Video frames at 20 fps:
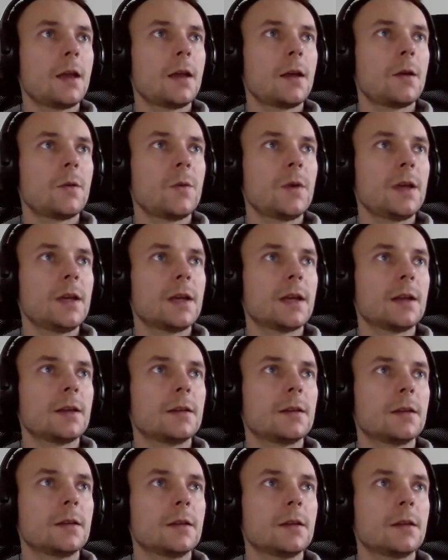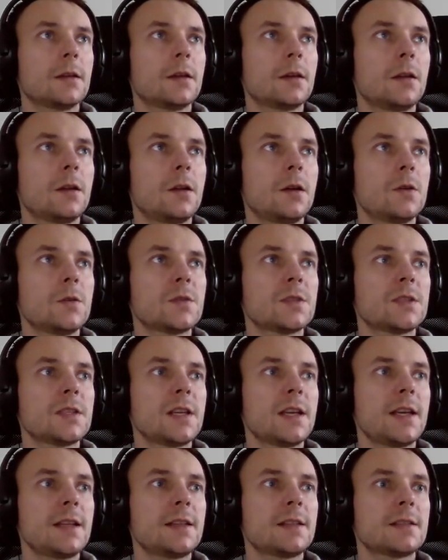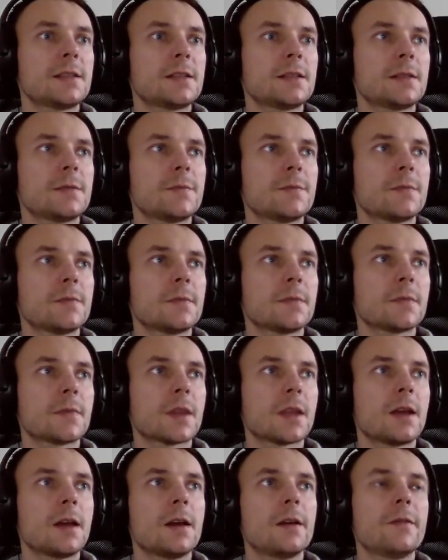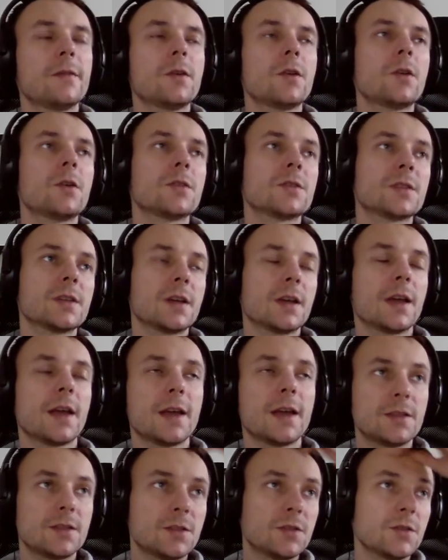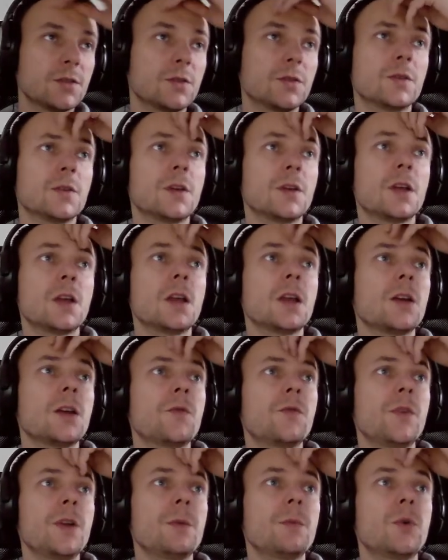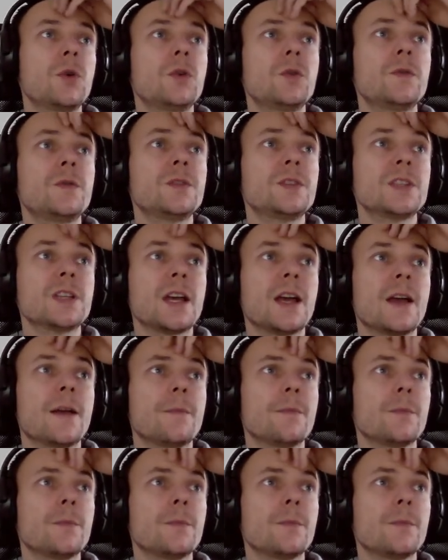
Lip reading: We can close it. Of course, I had to remove the